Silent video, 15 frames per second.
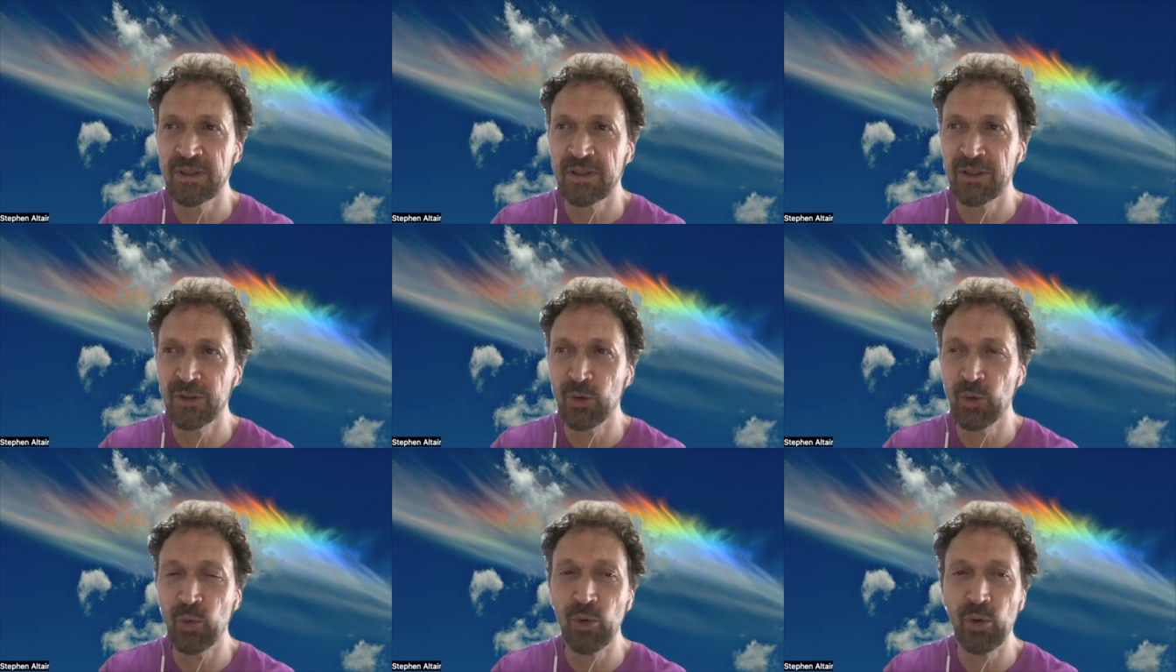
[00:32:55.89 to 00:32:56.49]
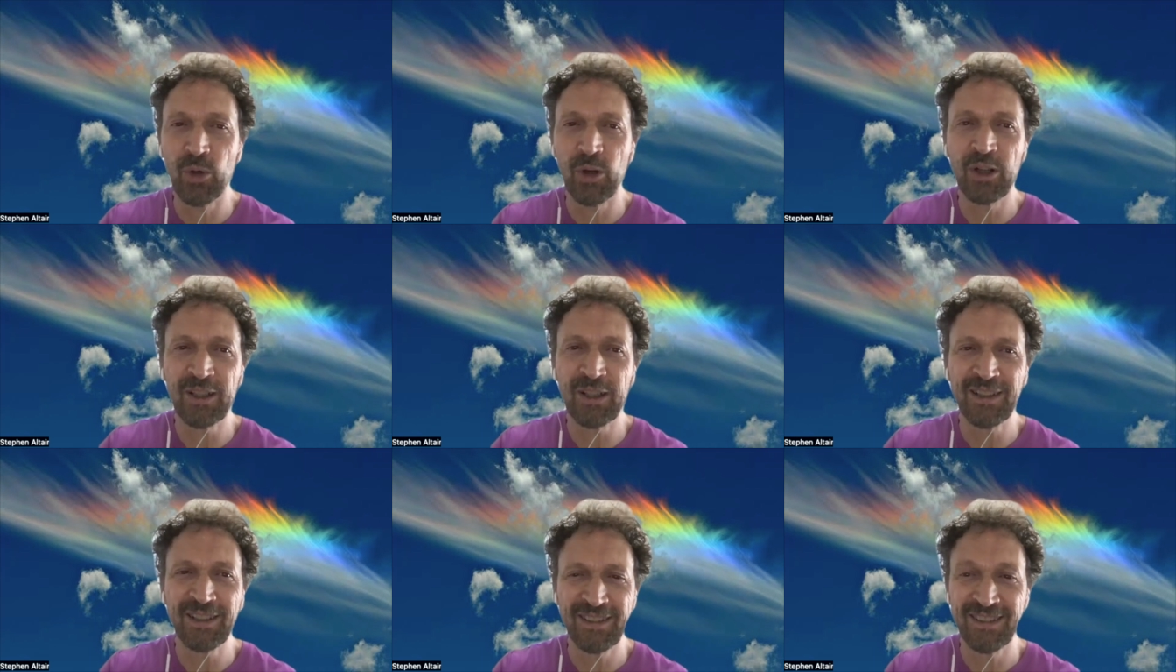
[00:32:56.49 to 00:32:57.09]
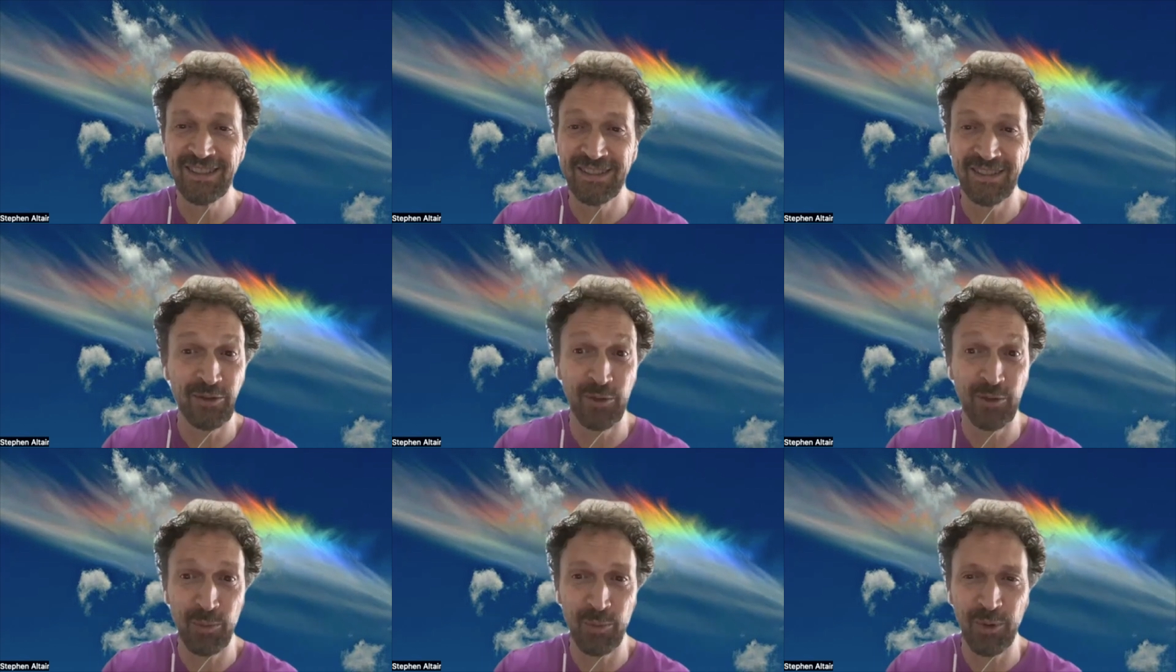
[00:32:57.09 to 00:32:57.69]
and awe
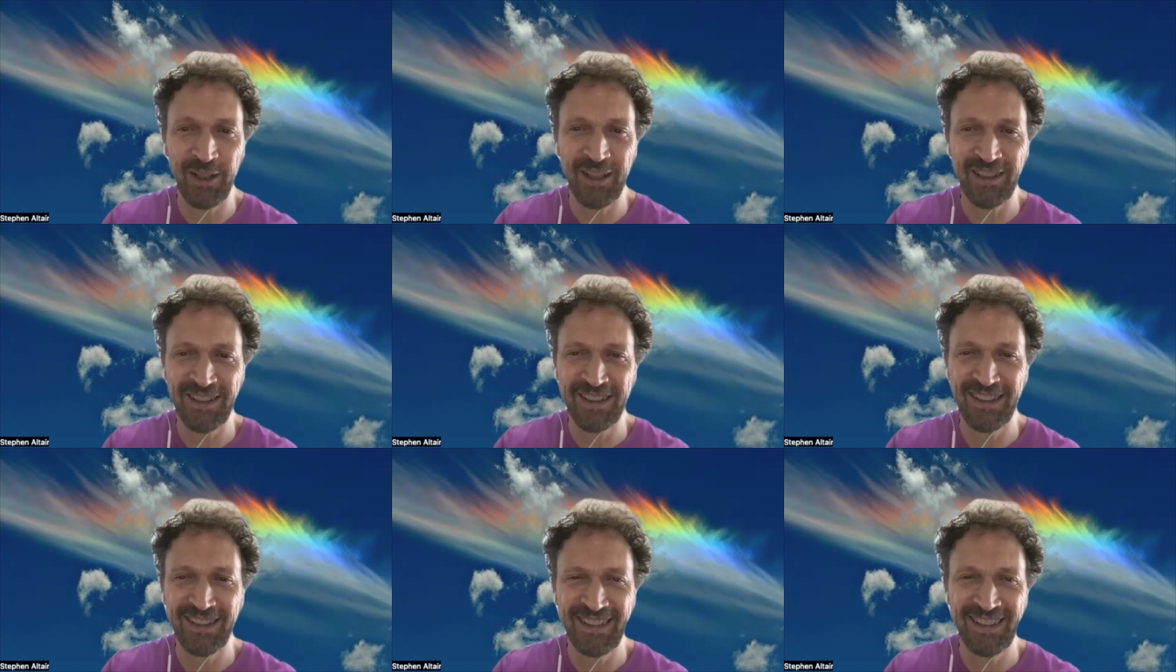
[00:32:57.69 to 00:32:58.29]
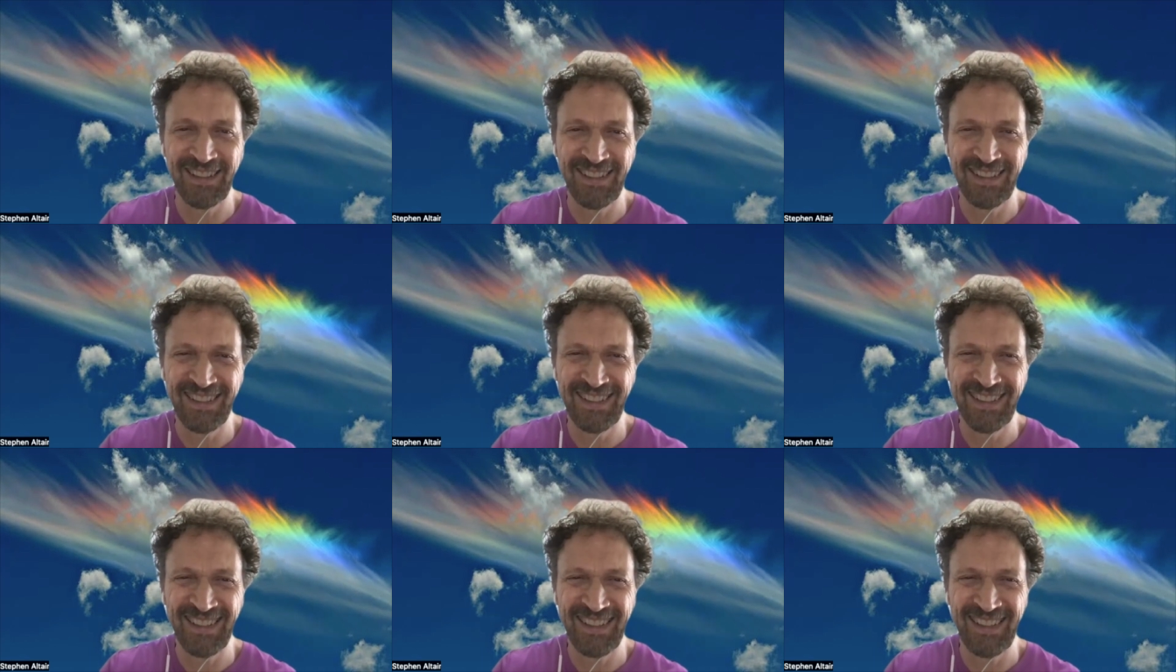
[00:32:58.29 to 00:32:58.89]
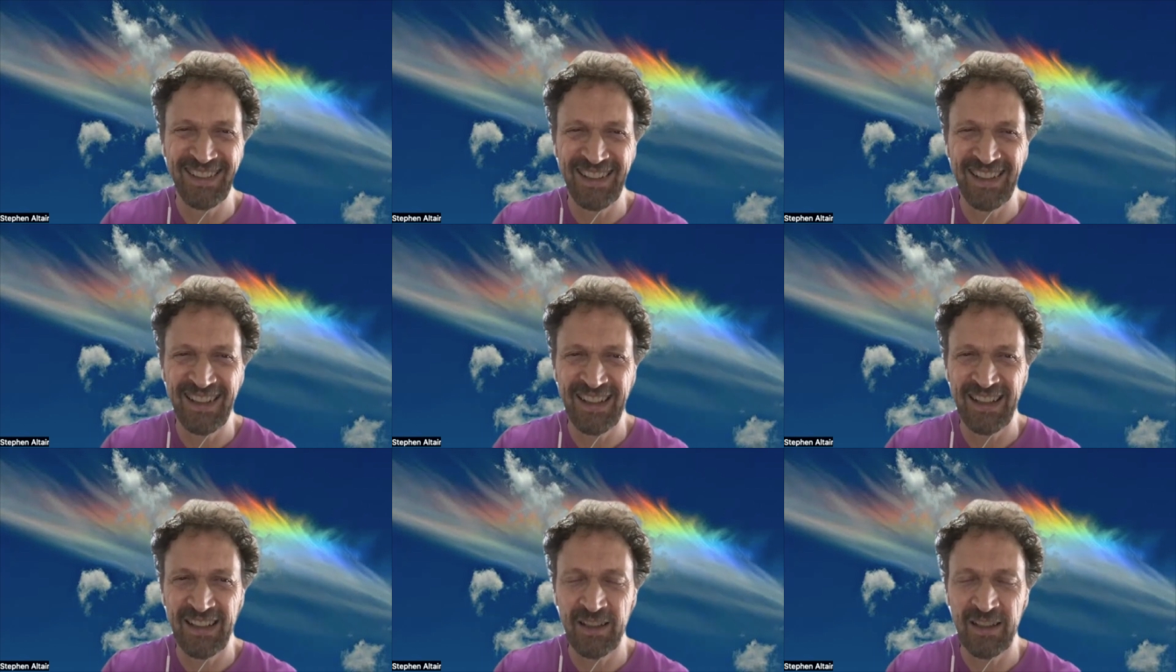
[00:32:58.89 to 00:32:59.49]
of the breath,
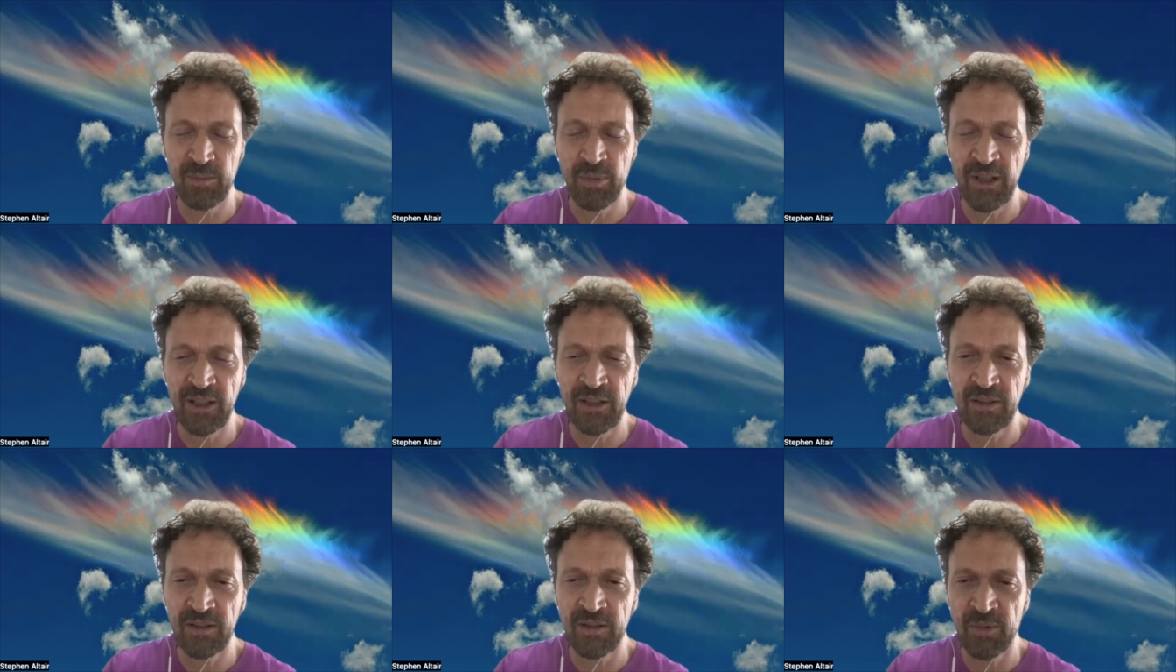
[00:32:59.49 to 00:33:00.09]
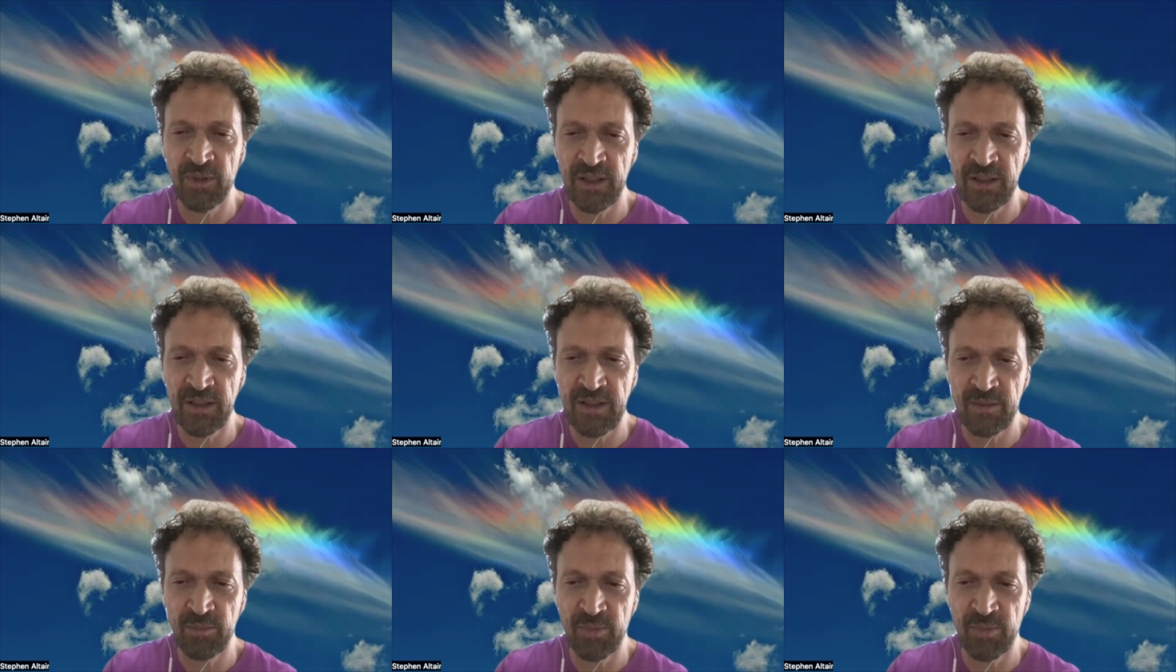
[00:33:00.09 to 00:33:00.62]
and the power of the breath to